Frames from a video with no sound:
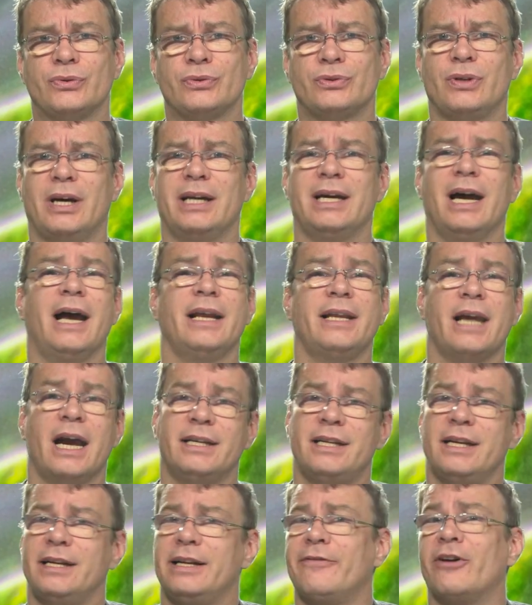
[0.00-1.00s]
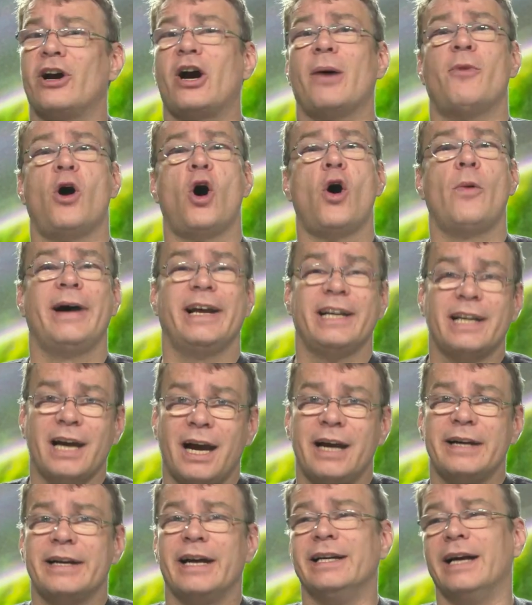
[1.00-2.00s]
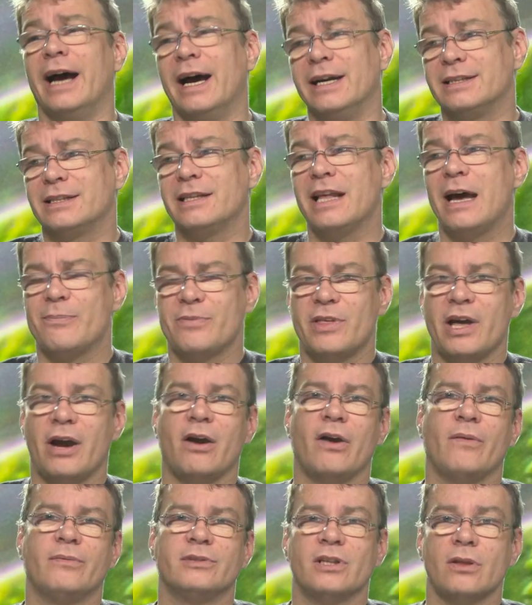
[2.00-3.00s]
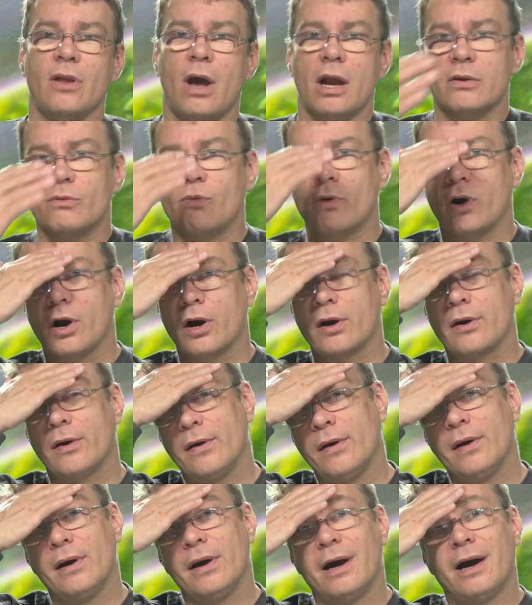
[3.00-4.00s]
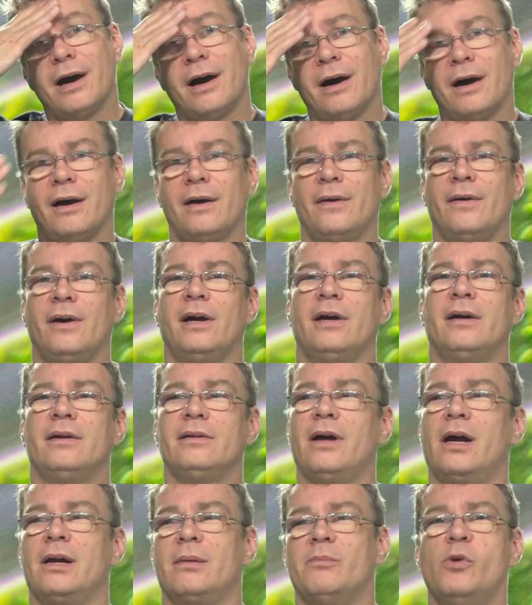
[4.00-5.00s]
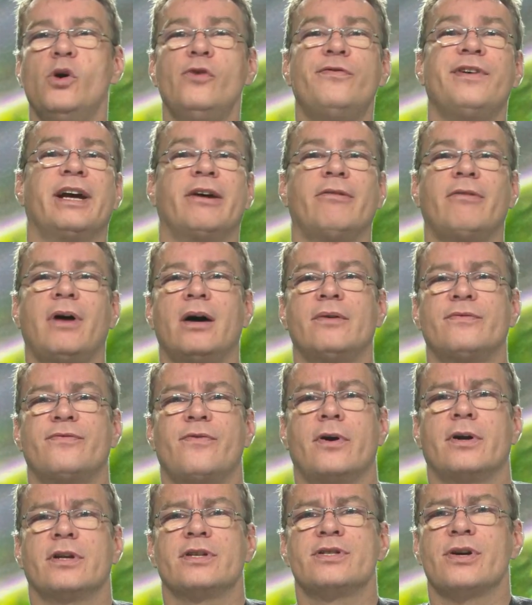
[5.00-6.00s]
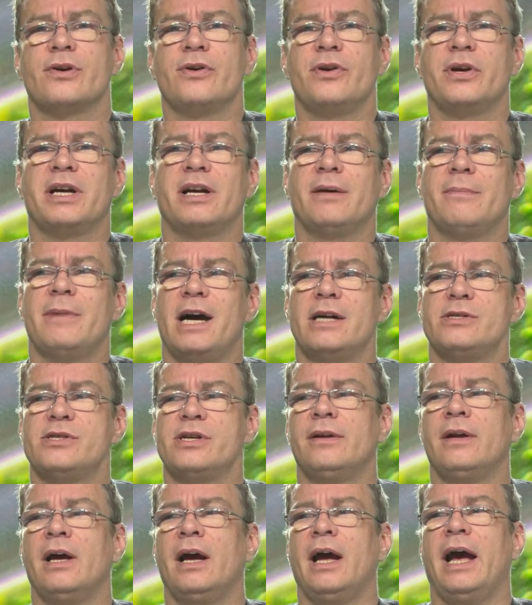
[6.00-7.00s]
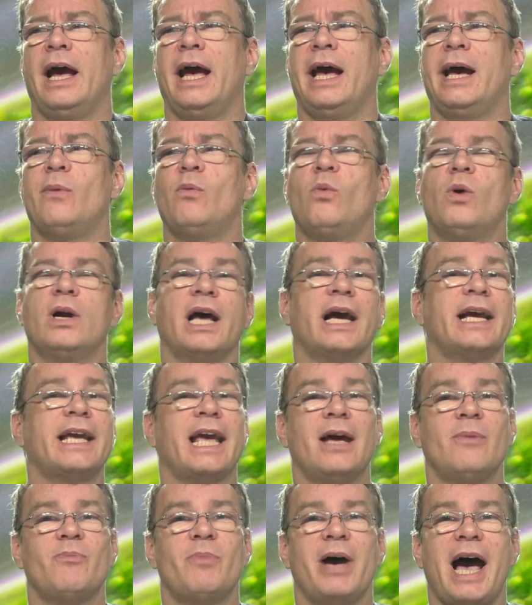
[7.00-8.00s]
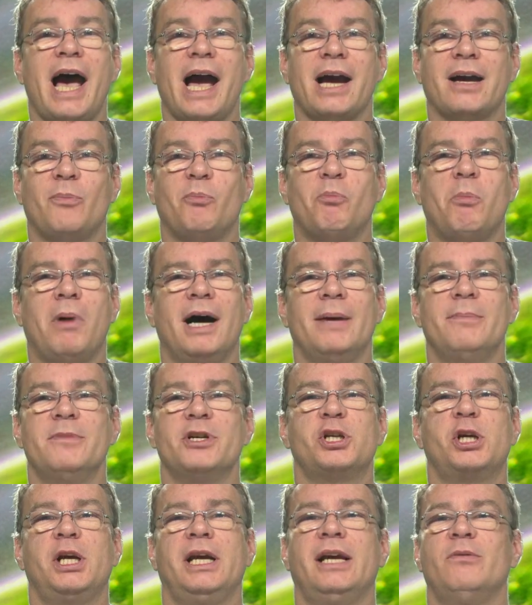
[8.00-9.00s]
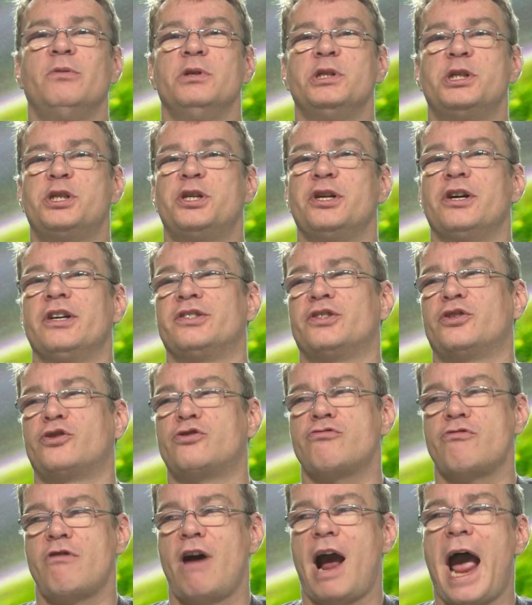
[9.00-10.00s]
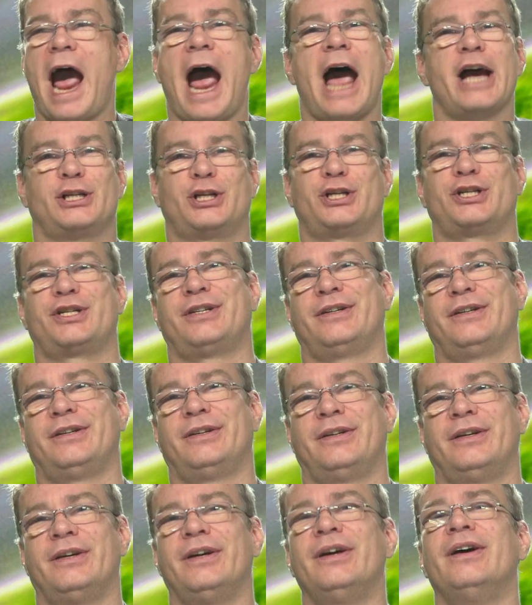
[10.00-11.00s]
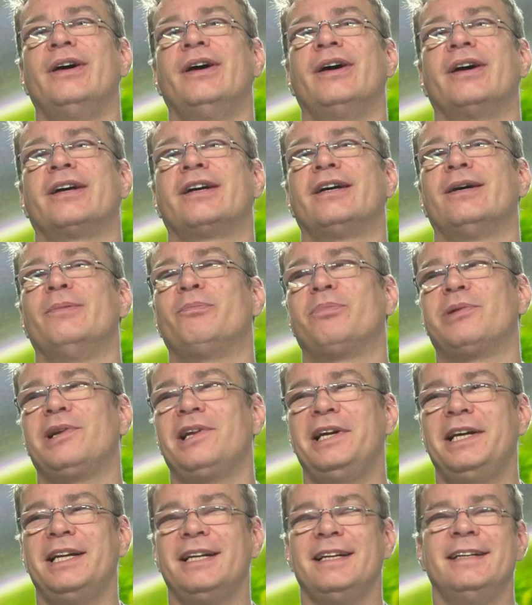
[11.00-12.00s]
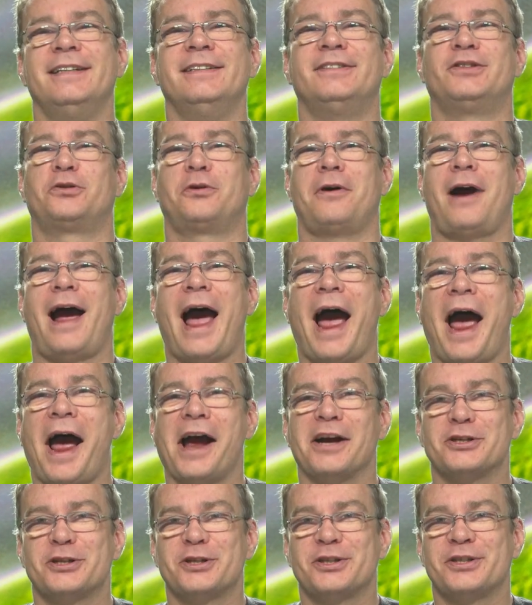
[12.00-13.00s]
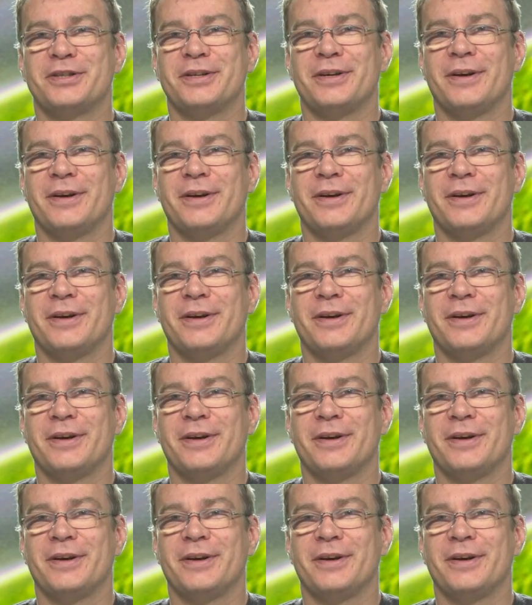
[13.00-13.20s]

So I didn't even come home at night. I slept there. It was a lot of work, a lot of moving around furniture, you can imagine. And when I came back, my machine was just trashed, completely trashed.